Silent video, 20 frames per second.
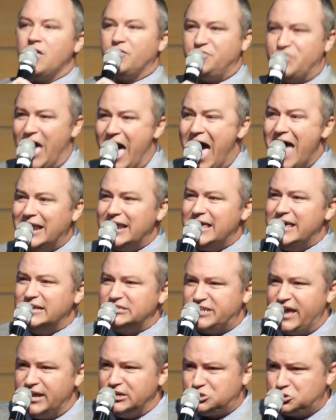that
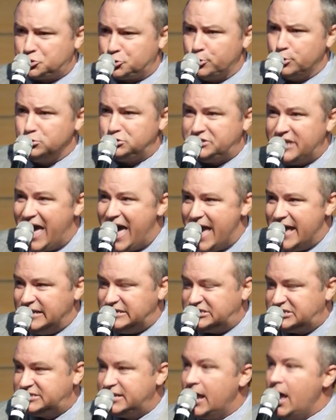is a true
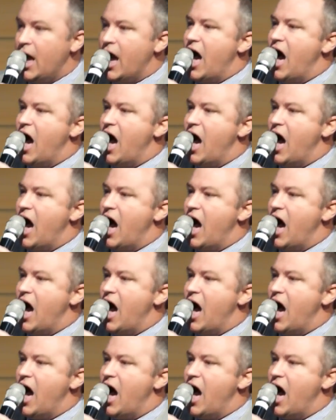taste